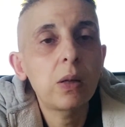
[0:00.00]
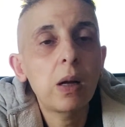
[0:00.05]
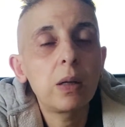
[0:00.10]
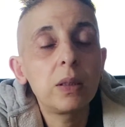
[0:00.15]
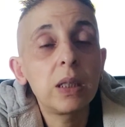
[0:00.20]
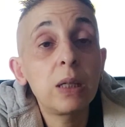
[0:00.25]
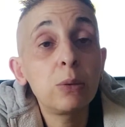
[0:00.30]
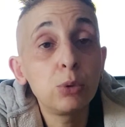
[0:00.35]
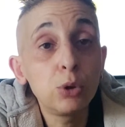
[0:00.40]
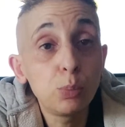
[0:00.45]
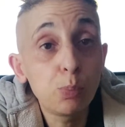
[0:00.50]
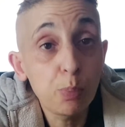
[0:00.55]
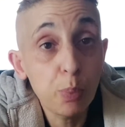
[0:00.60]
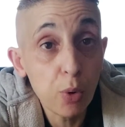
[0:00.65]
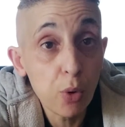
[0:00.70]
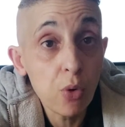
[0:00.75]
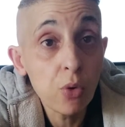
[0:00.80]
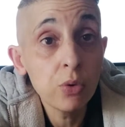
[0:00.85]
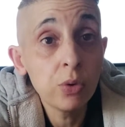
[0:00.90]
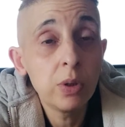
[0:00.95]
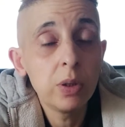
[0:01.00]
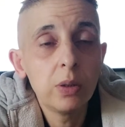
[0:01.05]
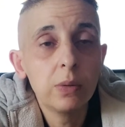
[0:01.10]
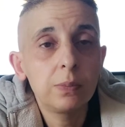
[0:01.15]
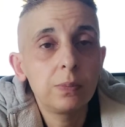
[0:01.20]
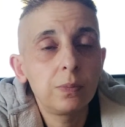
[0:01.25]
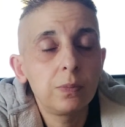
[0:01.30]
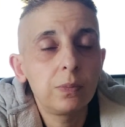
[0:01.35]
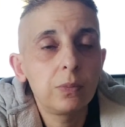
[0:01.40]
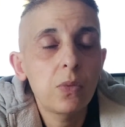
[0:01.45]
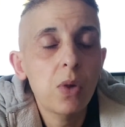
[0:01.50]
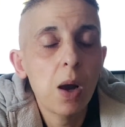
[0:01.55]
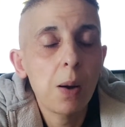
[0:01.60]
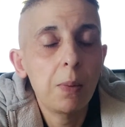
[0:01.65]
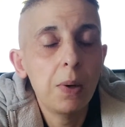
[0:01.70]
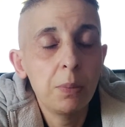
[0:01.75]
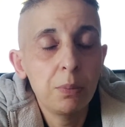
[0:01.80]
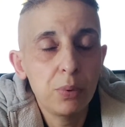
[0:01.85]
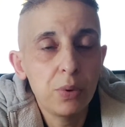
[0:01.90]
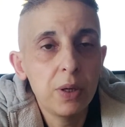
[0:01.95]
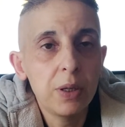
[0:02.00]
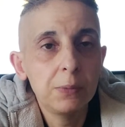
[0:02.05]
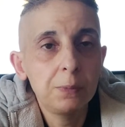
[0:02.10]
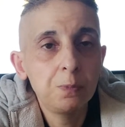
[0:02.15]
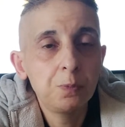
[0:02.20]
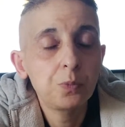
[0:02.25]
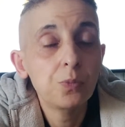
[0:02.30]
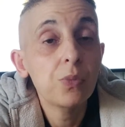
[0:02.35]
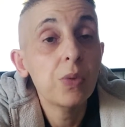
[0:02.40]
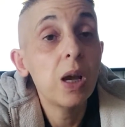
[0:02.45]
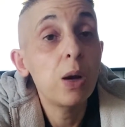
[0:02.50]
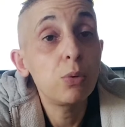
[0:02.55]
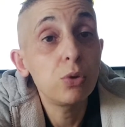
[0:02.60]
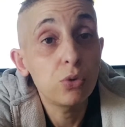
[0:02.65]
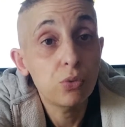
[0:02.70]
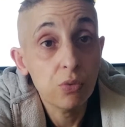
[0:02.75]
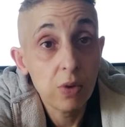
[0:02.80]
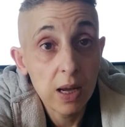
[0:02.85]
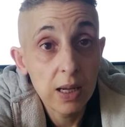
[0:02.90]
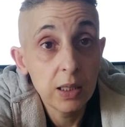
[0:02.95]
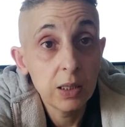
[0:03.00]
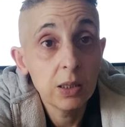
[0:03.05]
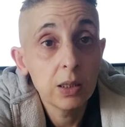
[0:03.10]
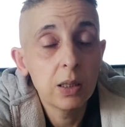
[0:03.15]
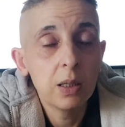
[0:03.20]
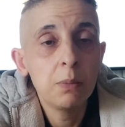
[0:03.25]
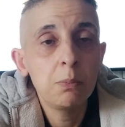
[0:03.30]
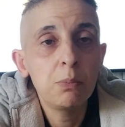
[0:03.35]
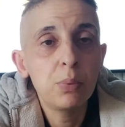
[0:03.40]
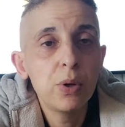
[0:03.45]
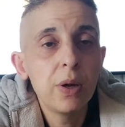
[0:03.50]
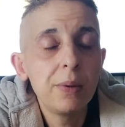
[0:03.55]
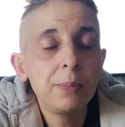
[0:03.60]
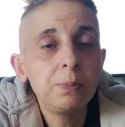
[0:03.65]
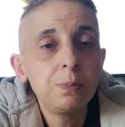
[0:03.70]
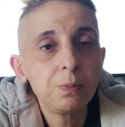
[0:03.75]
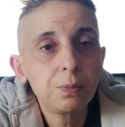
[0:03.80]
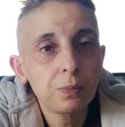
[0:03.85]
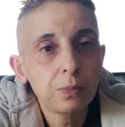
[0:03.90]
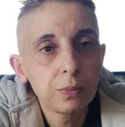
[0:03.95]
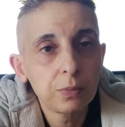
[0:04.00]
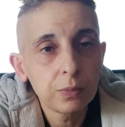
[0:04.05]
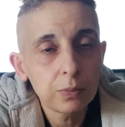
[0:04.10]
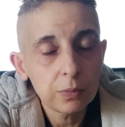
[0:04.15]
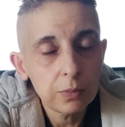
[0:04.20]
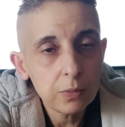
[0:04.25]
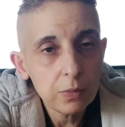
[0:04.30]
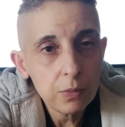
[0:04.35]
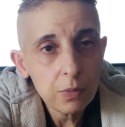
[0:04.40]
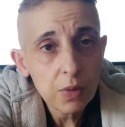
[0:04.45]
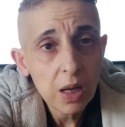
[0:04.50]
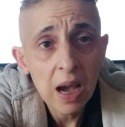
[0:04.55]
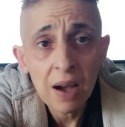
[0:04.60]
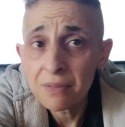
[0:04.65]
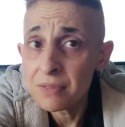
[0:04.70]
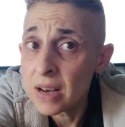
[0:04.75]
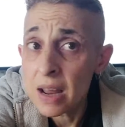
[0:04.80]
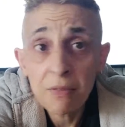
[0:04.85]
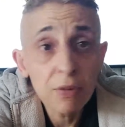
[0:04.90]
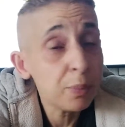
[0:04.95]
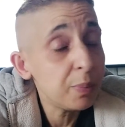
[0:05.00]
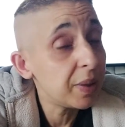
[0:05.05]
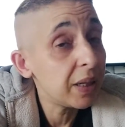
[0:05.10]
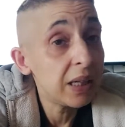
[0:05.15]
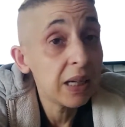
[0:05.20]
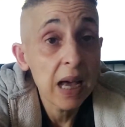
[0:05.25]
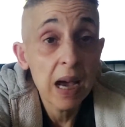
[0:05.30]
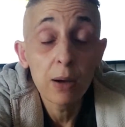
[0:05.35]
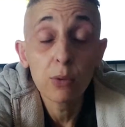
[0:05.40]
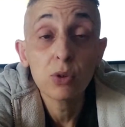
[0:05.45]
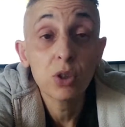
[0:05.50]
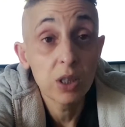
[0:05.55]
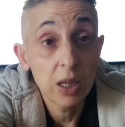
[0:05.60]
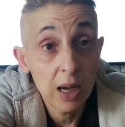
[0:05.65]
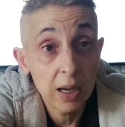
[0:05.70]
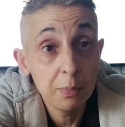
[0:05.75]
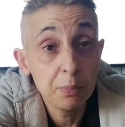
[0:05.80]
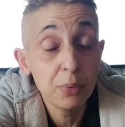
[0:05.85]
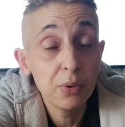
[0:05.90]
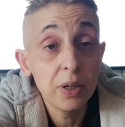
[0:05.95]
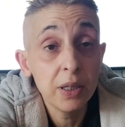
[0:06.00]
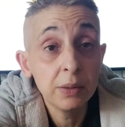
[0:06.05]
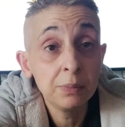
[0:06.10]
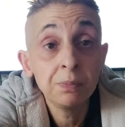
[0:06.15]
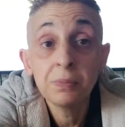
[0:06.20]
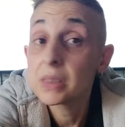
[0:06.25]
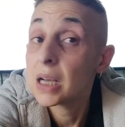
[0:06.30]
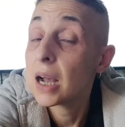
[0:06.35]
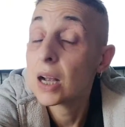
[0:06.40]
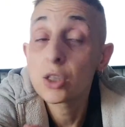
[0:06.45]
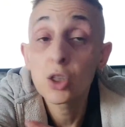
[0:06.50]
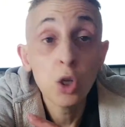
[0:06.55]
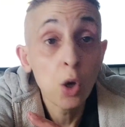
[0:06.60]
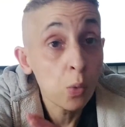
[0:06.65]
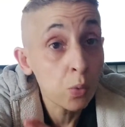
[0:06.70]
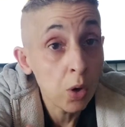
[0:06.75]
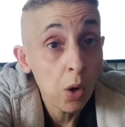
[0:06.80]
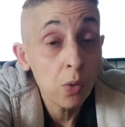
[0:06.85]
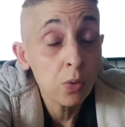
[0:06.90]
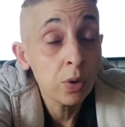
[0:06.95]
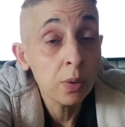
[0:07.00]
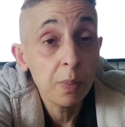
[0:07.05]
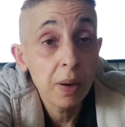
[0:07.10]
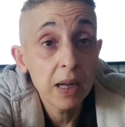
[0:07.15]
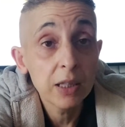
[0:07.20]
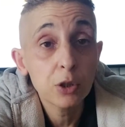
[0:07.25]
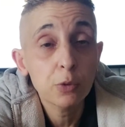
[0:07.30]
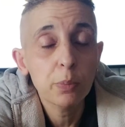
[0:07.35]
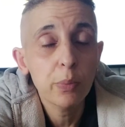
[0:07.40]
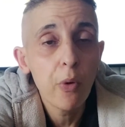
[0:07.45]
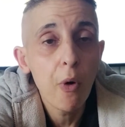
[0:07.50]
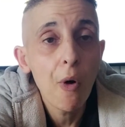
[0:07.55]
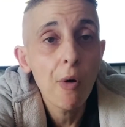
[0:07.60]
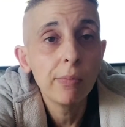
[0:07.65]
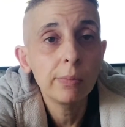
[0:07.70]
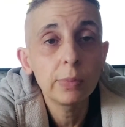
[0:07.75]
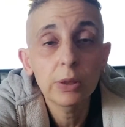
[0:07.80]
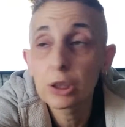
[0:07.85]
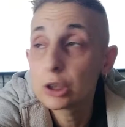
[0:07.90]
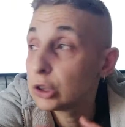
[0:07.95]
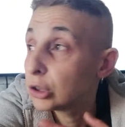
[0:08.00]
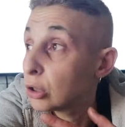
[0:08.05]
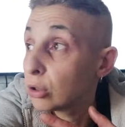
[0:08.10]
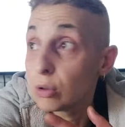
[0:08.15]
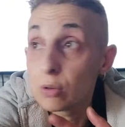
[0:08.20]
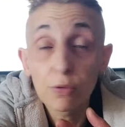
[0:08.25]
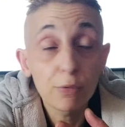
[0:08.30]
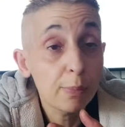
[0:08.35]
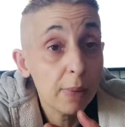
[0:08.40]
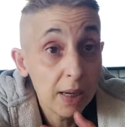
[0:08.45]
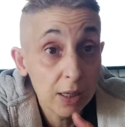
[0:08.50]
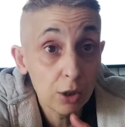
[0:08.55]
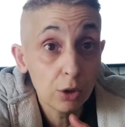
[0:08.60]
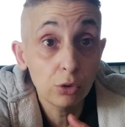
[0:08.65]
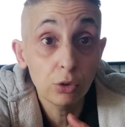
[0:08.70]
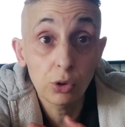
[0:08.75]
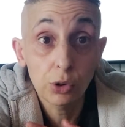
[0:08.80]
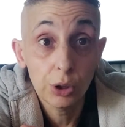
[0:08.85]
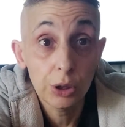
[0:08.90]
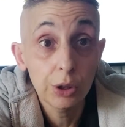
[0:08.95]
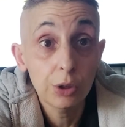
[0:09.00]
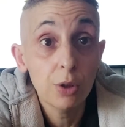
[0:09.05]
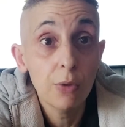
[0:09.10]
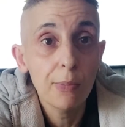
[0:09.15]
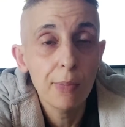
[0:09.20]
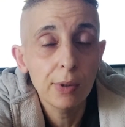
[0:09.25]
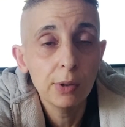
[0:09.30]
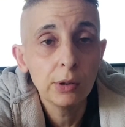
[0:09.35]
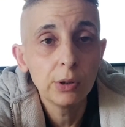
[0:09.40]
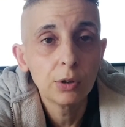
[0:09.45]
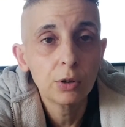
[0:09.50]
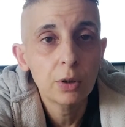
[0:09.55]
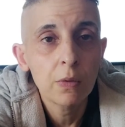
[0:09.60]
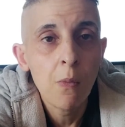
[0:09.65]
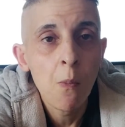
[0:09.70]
I was born in Britain. I was raised in Britain. I've never been outside Britain. I don't own a passport because I love my country so much.